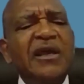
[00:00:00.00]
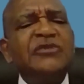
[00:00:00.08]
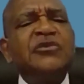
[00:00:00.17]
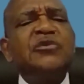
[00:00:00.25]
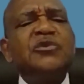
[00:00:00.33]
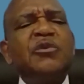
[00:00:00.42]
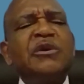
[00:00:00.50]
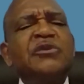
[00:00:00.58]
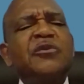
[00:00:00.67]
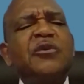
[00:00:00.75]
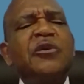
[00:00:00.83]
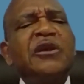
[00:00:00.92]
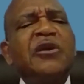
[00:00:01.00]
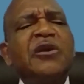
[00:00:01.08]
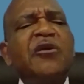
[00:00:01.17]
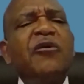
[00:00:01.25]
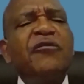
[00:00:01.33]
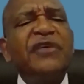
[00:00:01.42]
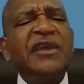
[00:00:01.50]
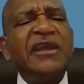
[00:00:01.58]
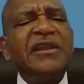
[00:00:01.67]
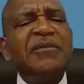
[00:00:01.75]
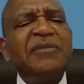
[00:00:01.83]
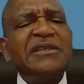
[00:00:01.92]
to do what we call the coffee
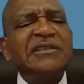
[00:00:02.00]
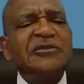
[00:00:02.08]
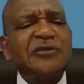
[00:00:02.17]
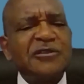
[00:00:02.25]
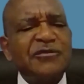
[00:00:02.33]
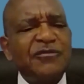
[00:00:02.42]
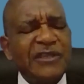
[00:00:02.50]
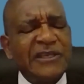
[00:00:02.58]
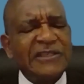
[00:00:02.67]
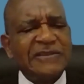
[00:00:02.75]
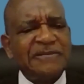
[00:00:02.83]
enema detoxification.